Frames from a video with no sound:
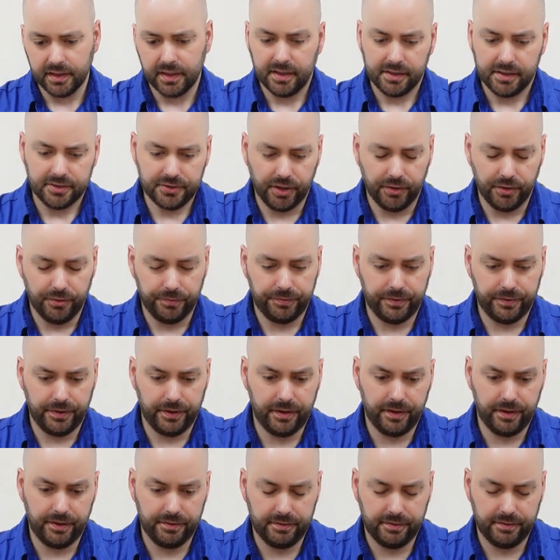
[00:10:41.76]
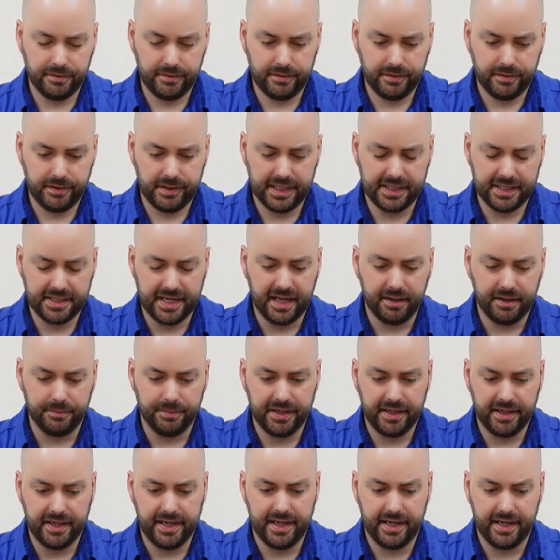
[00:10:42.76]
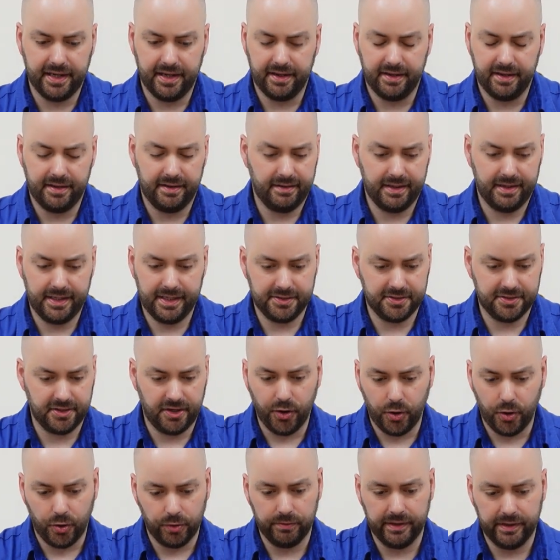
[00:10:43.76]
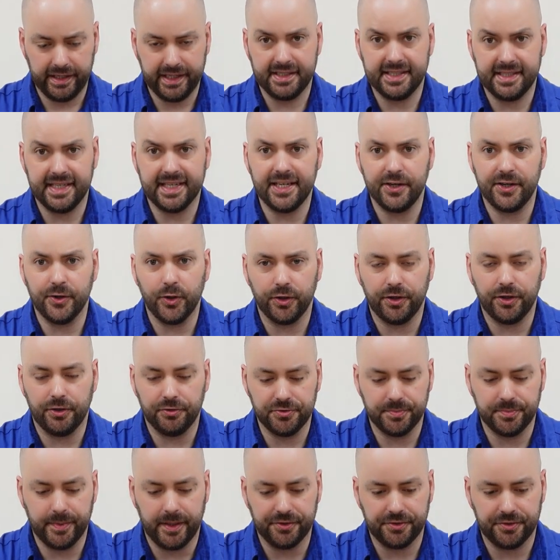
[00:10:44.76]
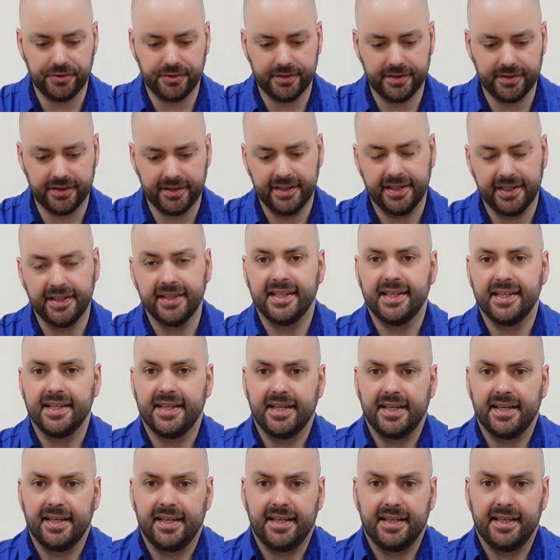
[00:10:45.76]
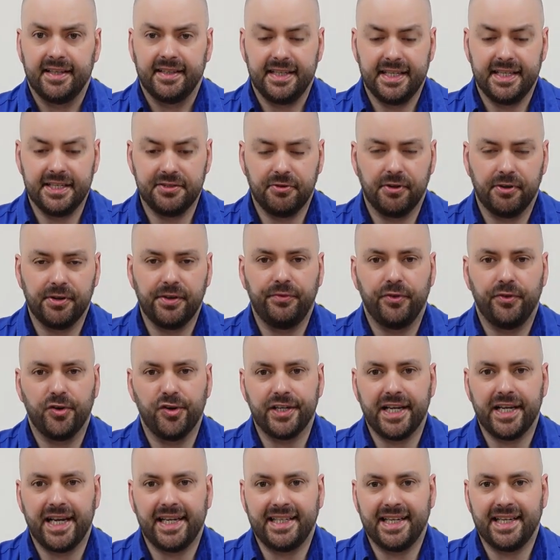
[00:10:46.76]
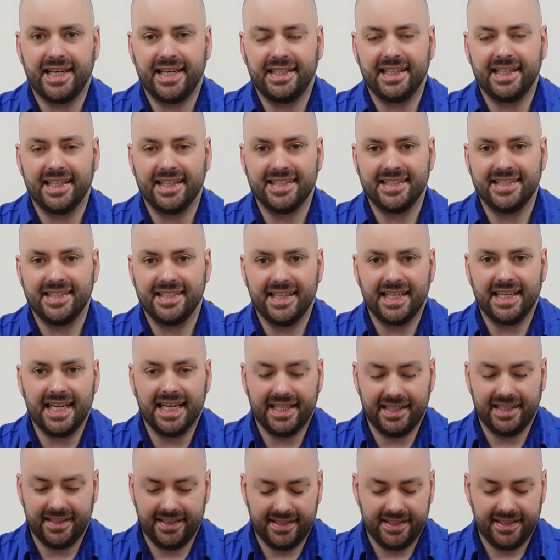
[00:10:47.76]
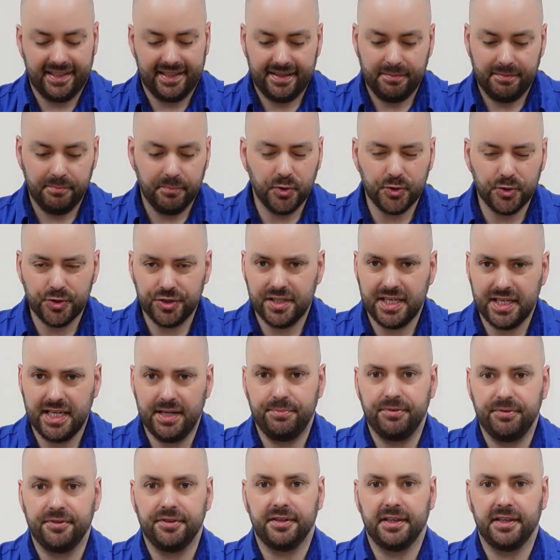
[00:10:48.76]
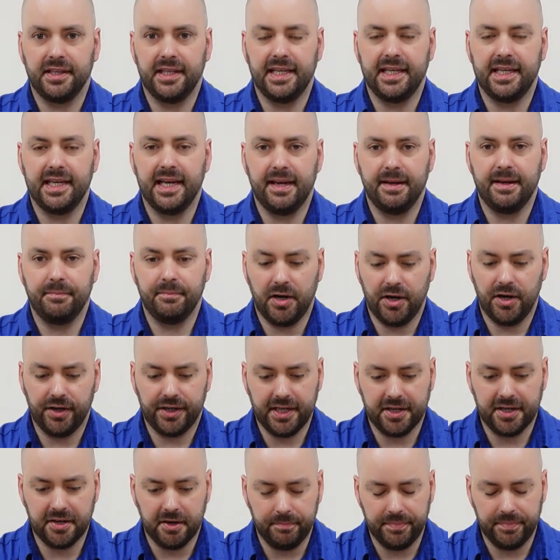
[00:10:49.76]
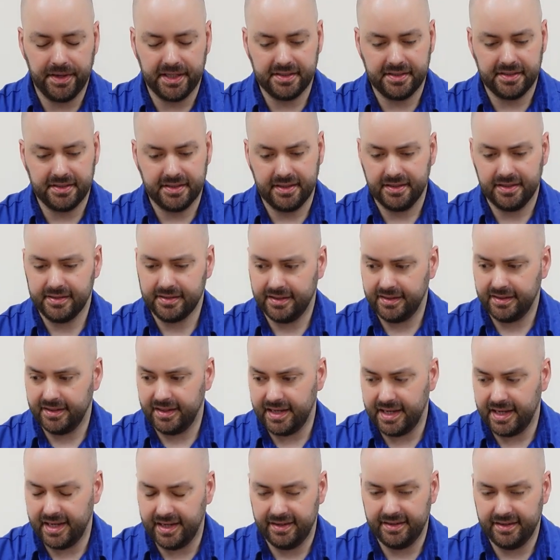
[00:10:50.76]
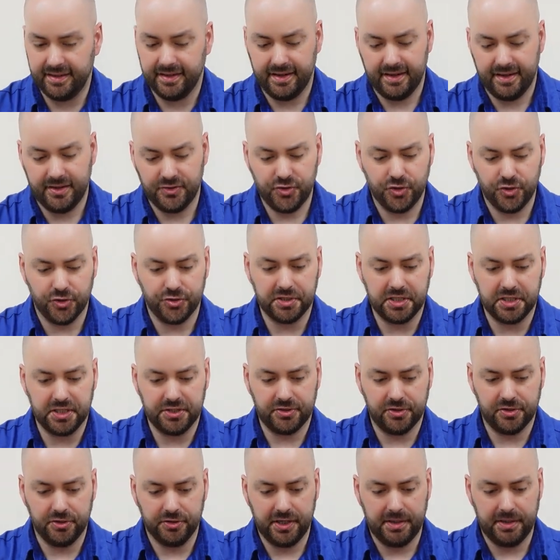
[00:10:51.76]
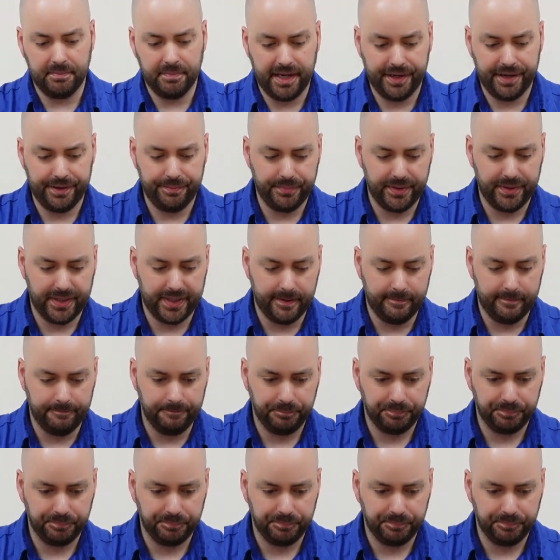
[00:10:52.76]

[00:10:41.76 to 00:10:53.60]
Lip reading: So for this helmet here, it's already ticking all those boxes. These are only $499.99, much cheaper than the market competitors, and just as good in my opinion.